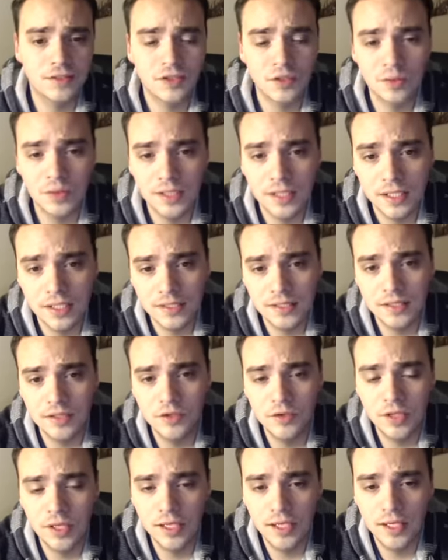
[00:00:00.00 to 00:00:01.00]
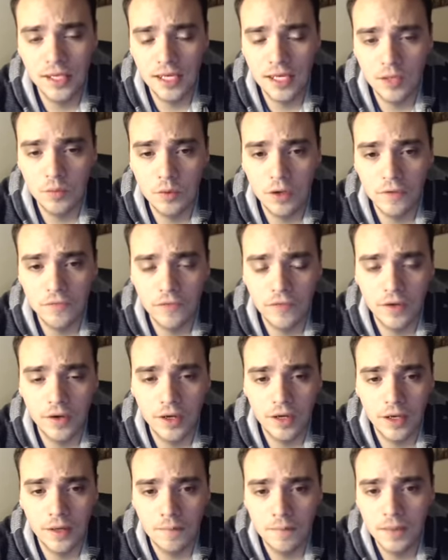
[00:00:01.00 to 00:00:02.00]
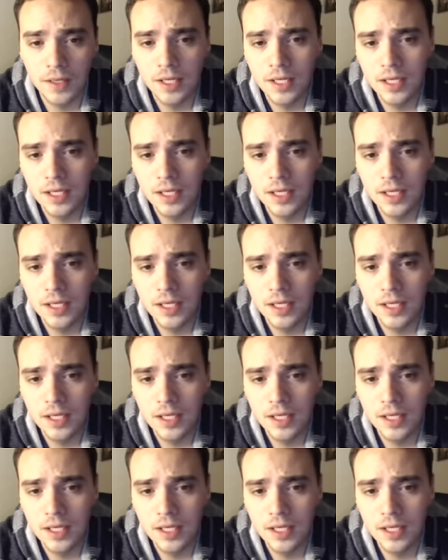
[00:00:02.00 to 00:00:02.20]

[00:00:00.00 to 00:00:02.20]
doing this, you can get anywhere from